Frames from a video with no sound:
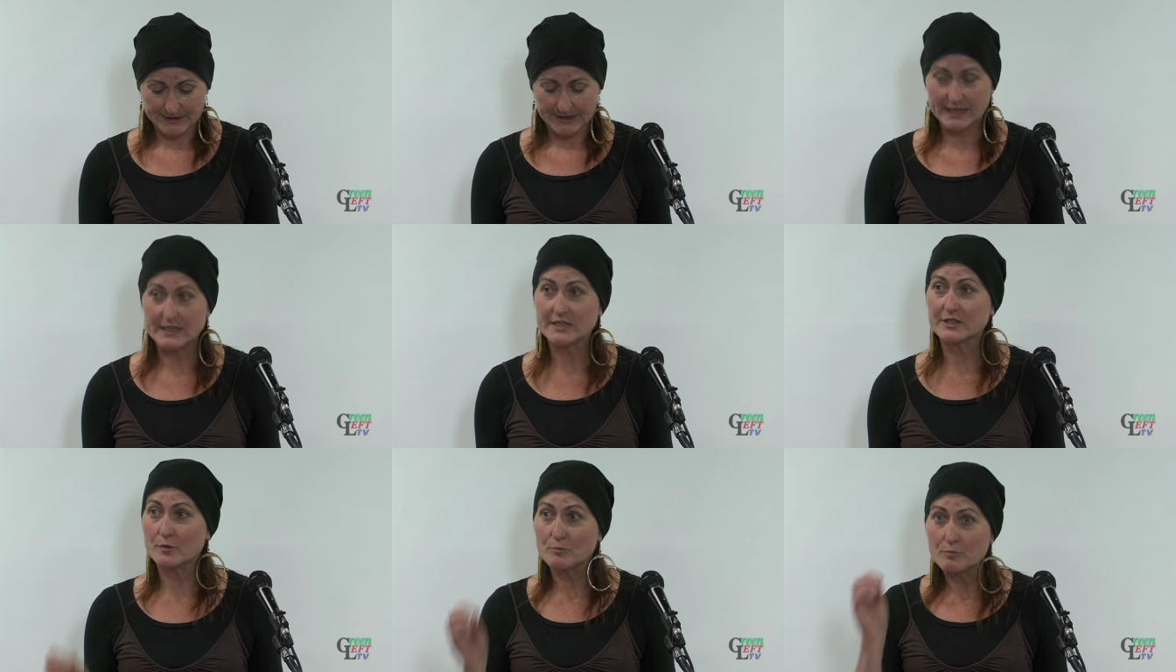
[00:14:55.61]

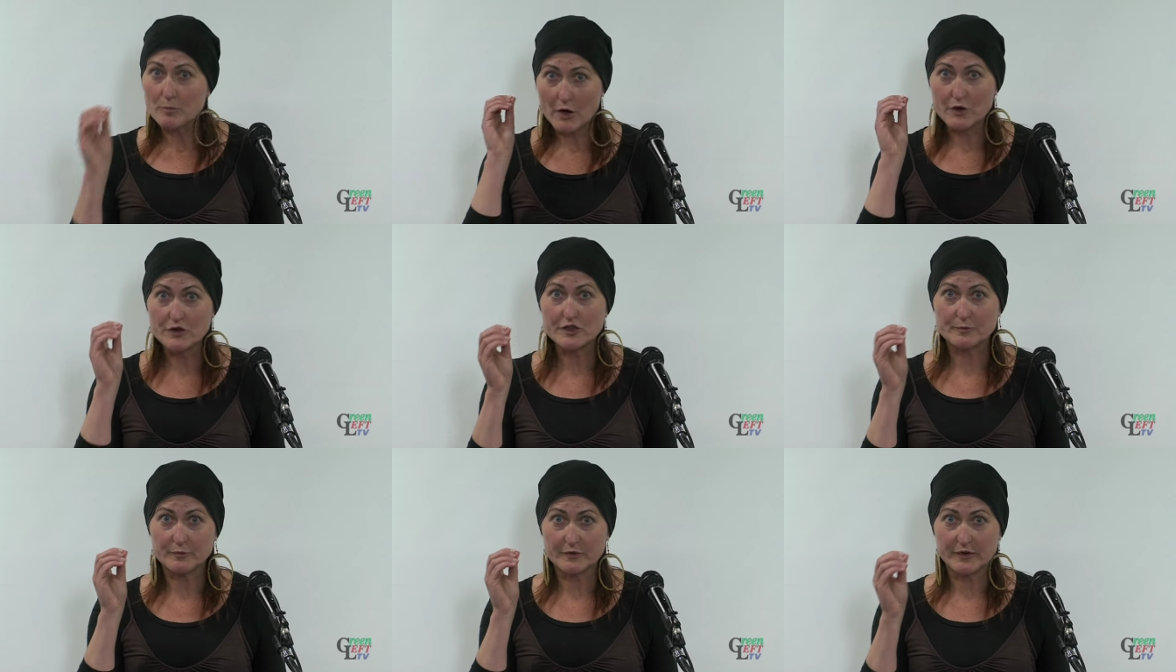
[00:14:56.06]
it's the
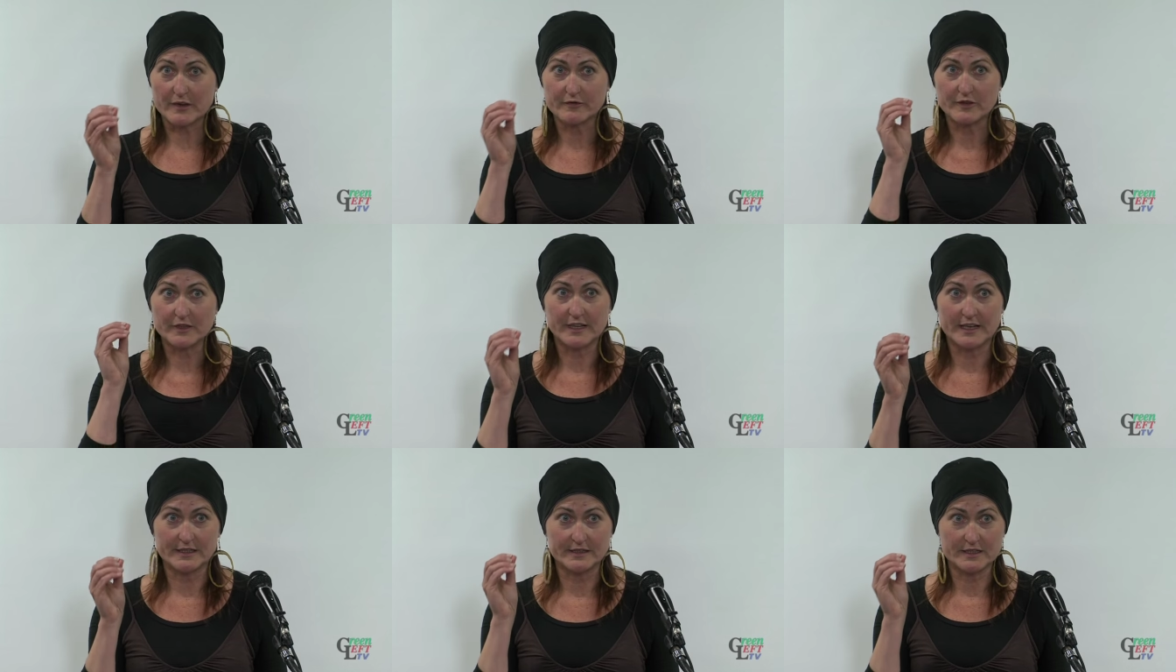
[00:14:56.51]
most
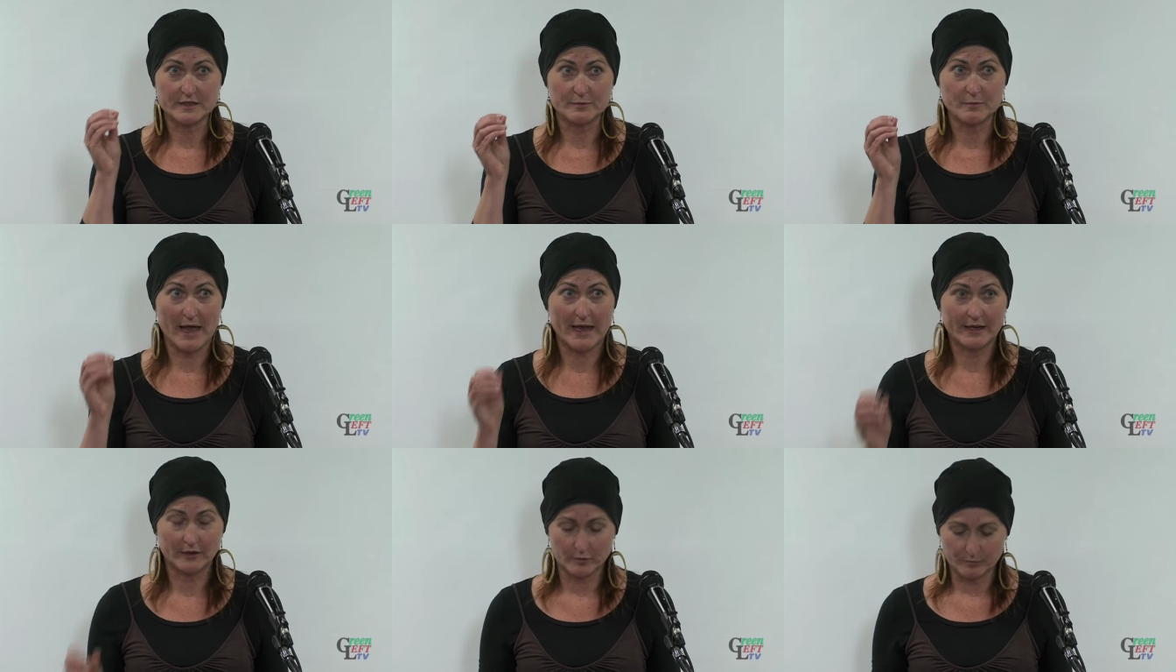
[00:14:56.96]
prevalent is
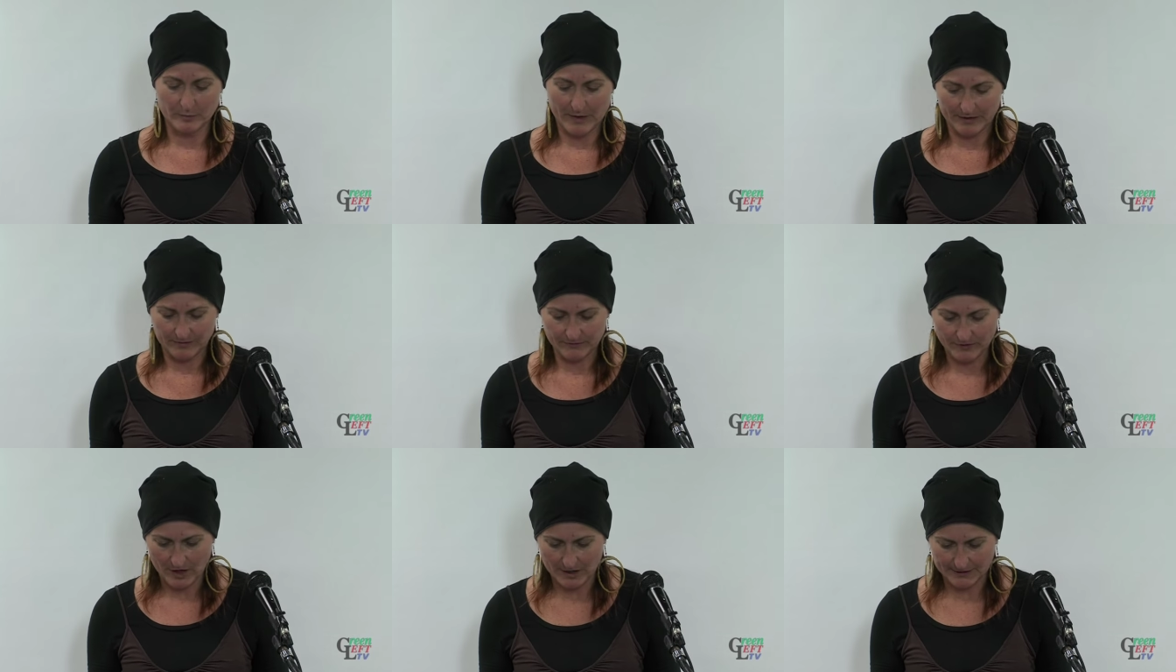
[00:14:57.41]
male on
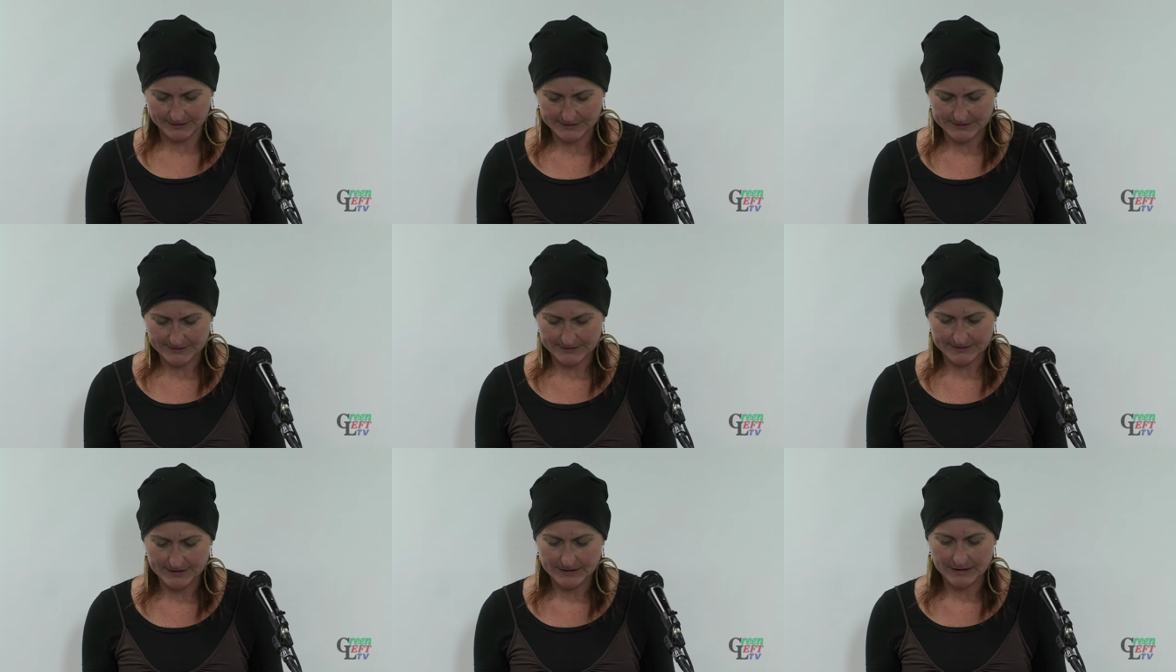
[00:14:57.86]
male
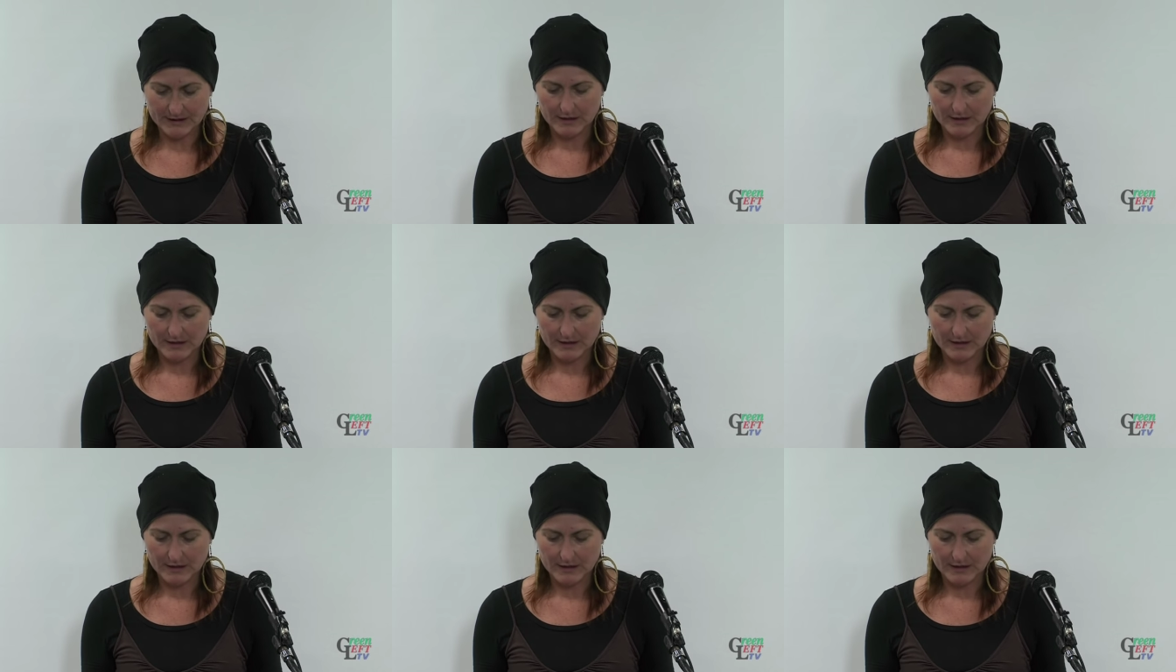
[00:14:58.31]
violence.